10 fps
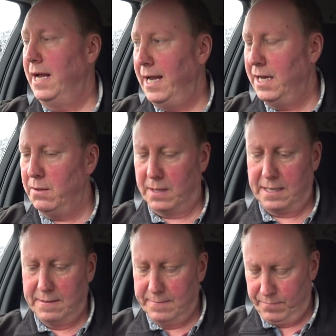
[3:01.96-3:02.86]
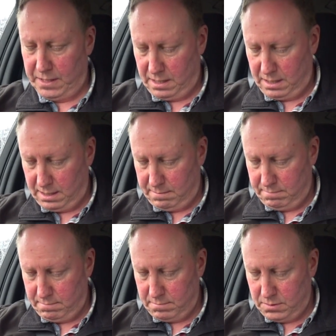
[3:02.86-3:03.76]
Anyway,
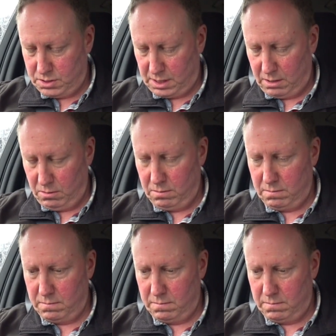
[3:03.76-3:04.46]
so